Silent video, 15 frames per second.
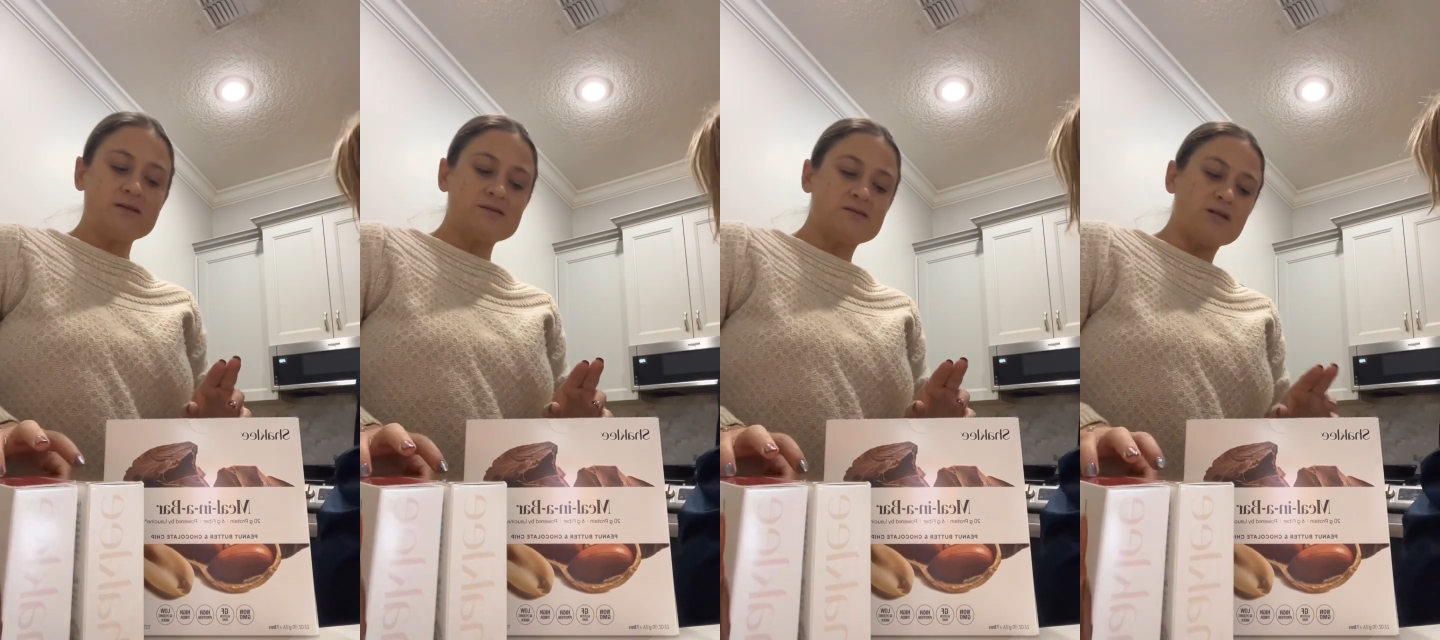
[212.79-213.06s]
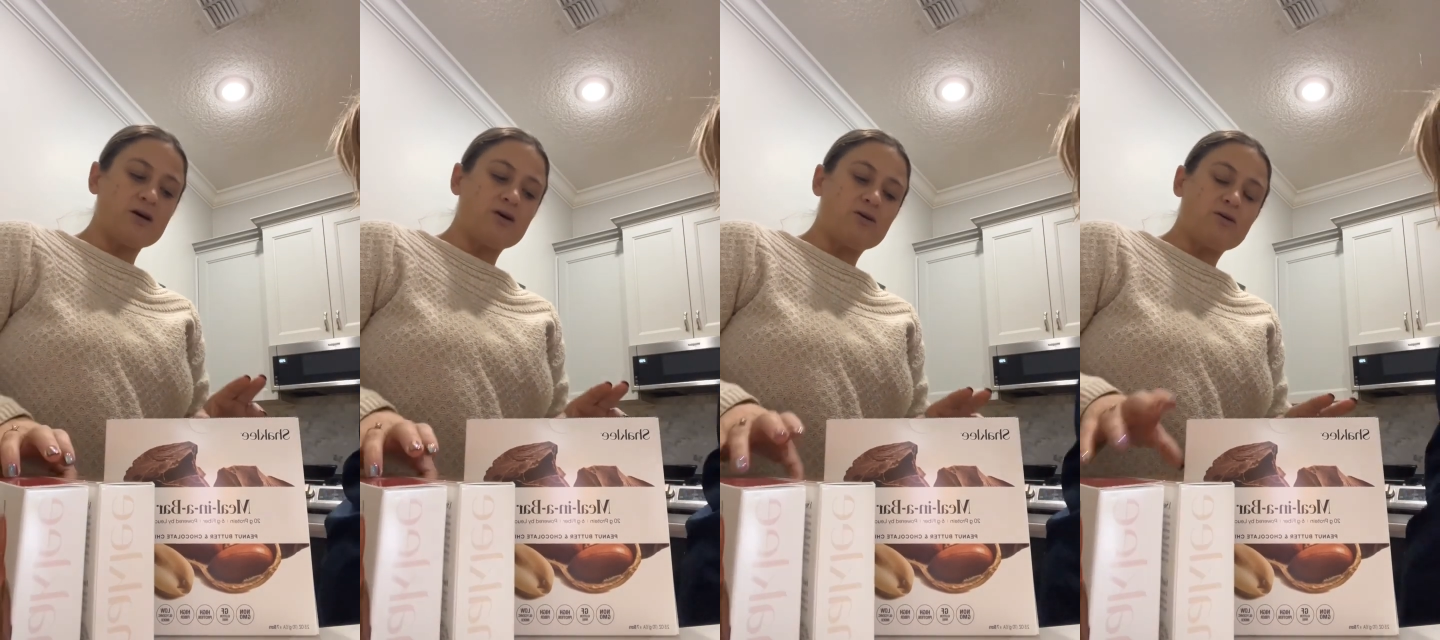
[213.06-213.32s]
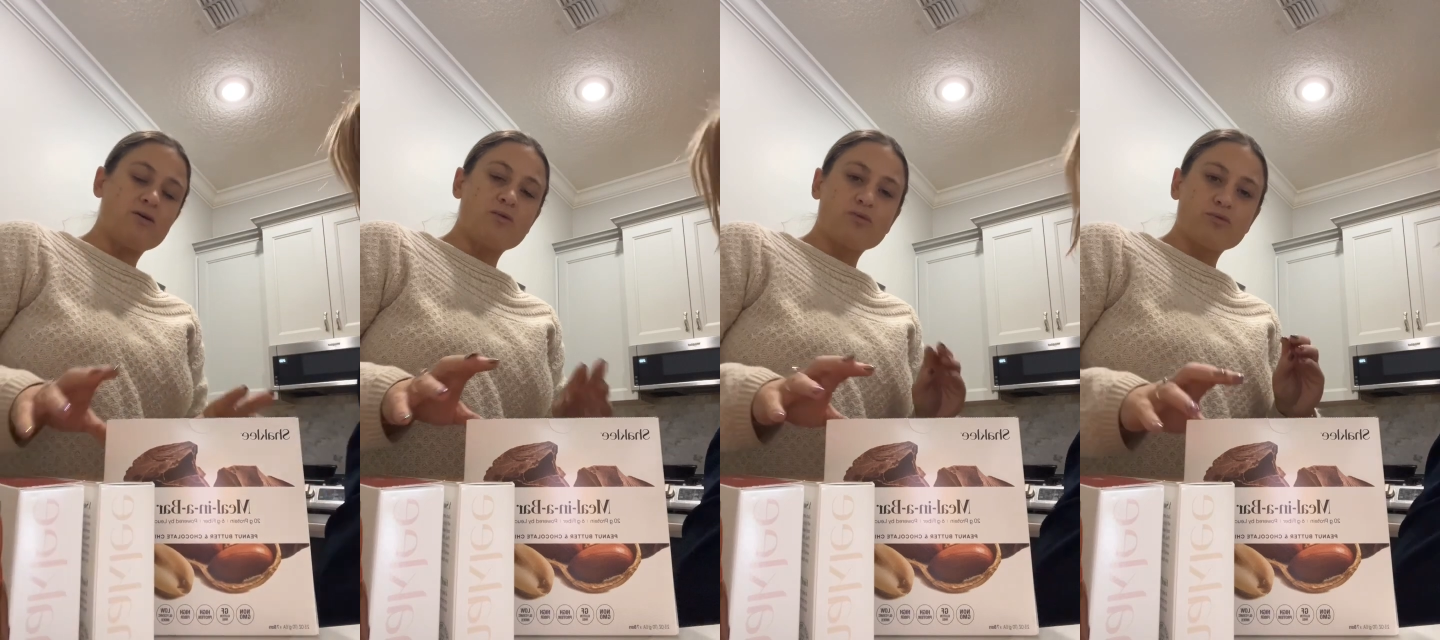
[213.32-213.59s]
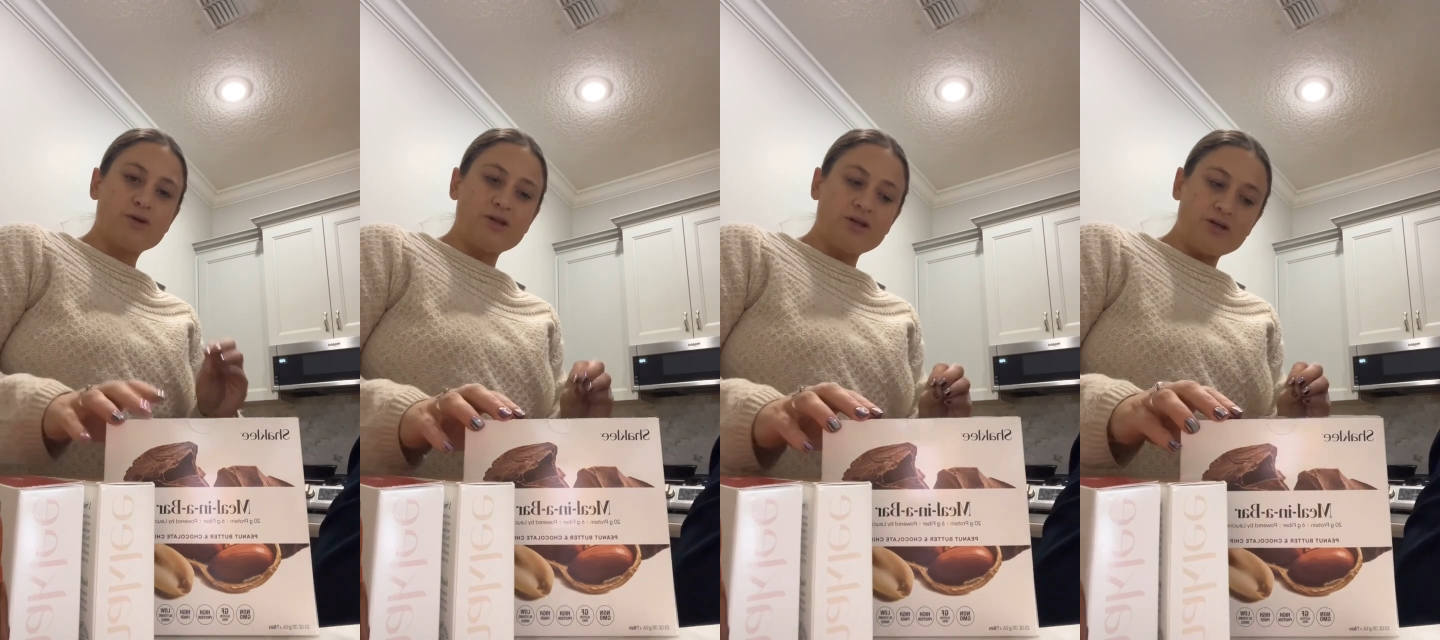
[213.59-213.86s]
So
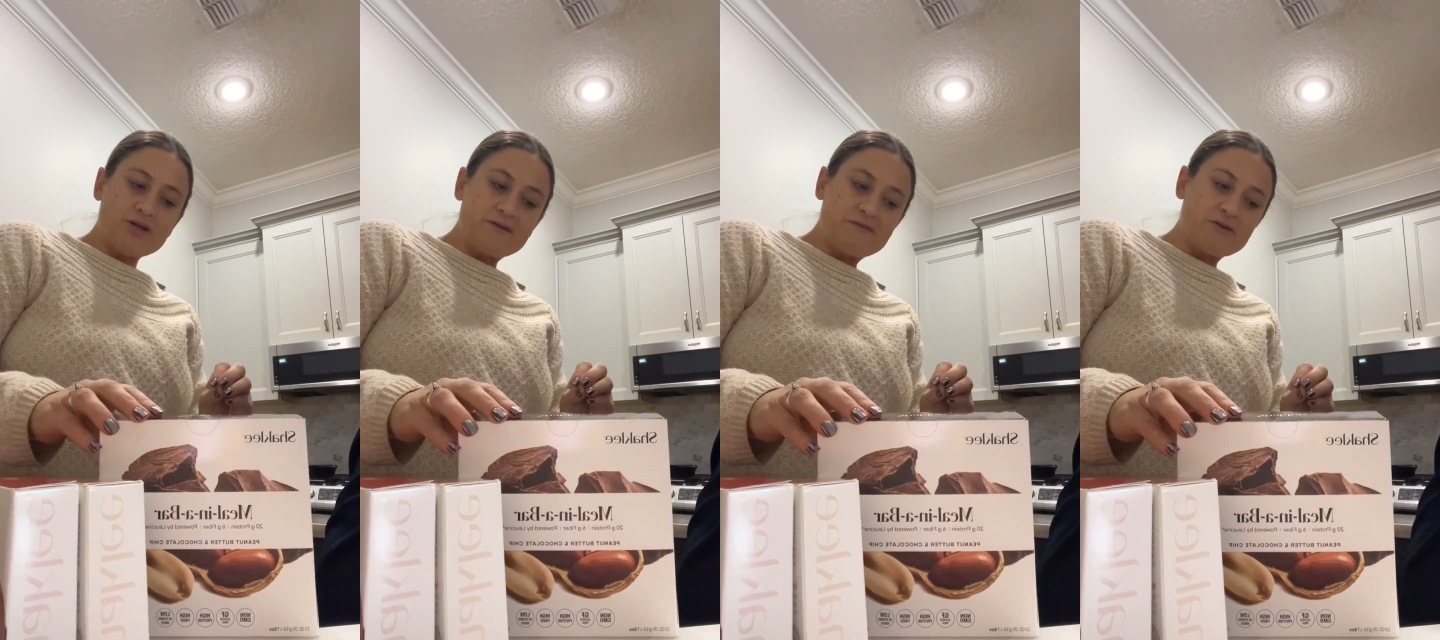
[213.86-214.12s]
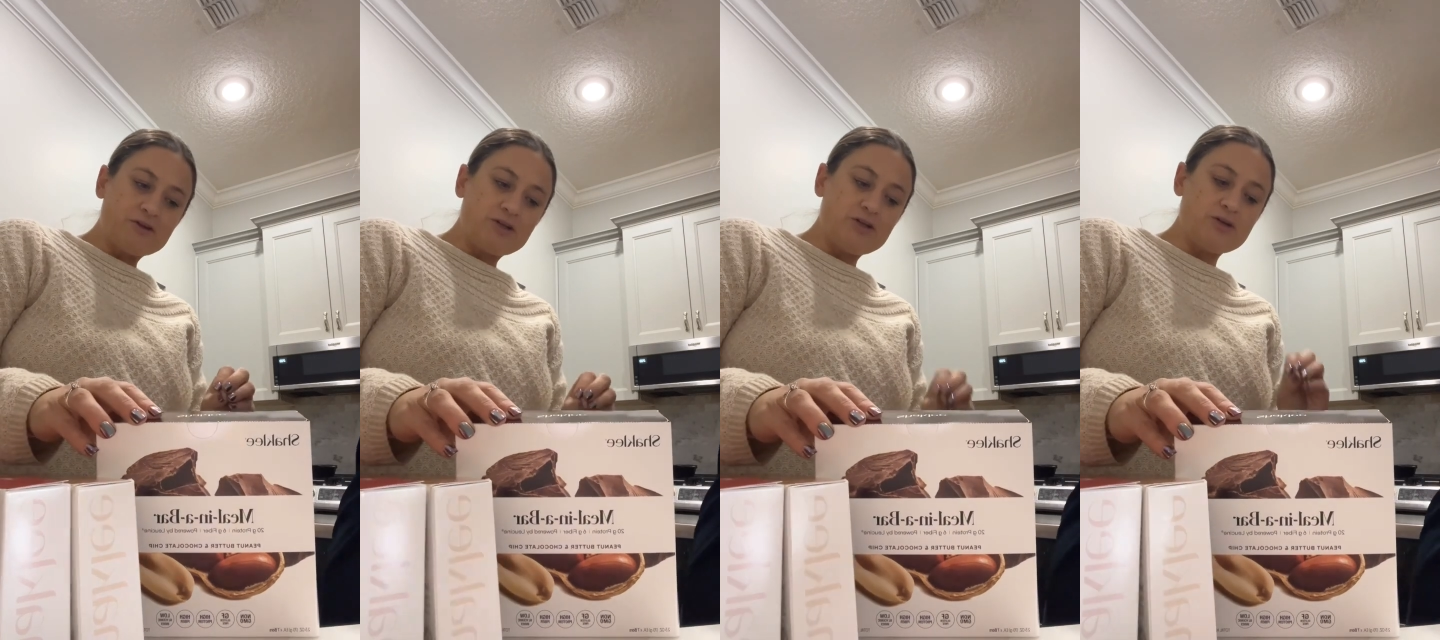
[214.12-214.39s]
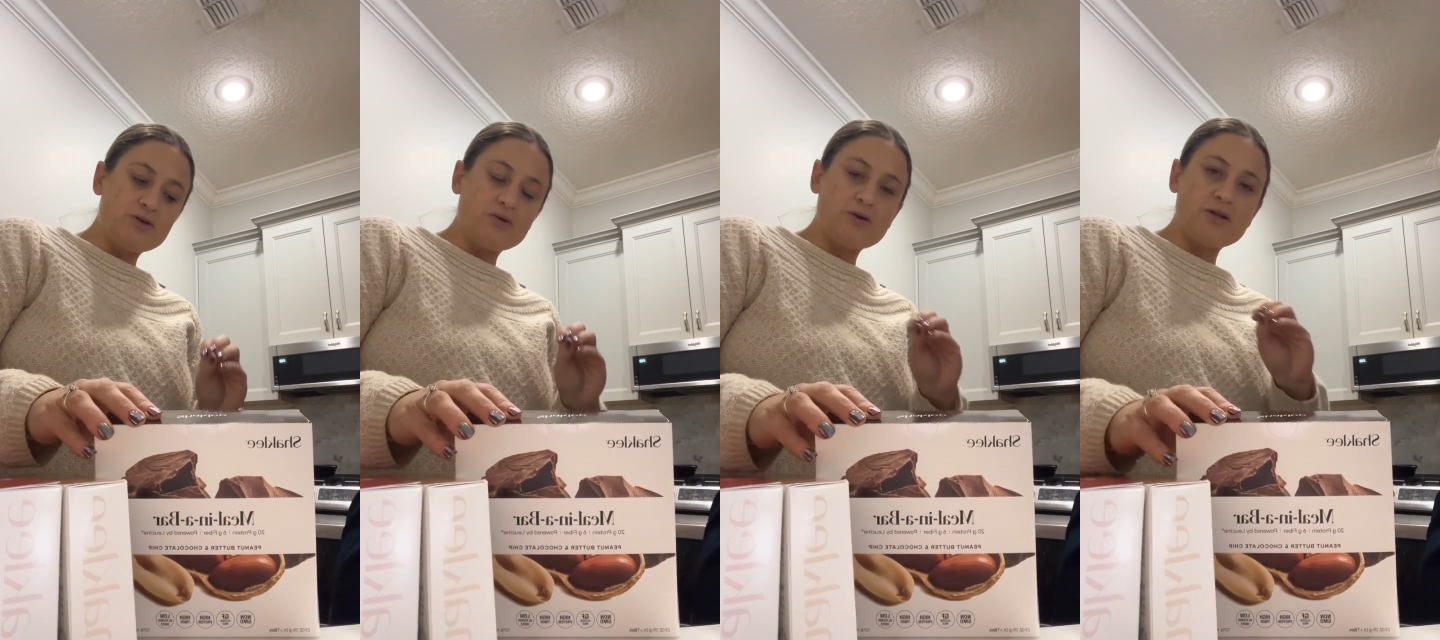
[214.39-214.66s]
really good for you.